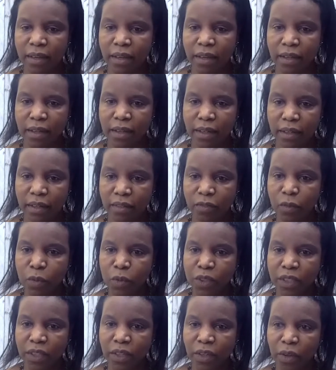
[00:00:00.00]
And, and
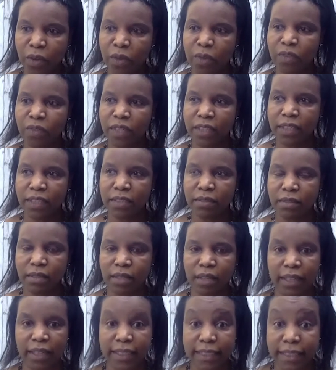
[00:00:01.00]
unfortunately, COVID
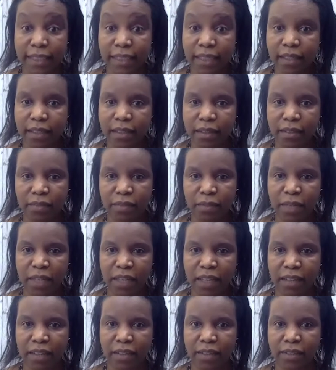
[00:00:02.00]
19 for
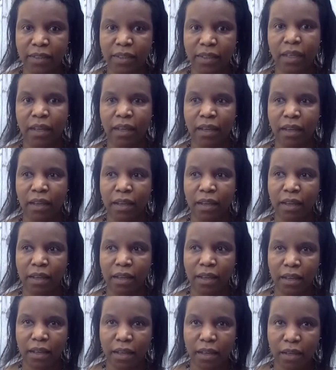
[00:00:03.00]
me is
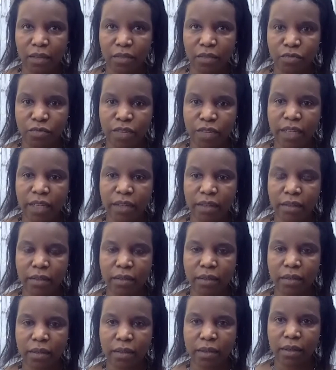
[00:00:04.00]
a
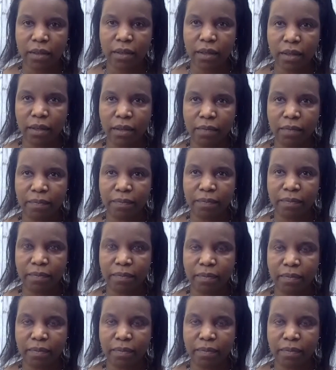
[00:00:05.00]
real um,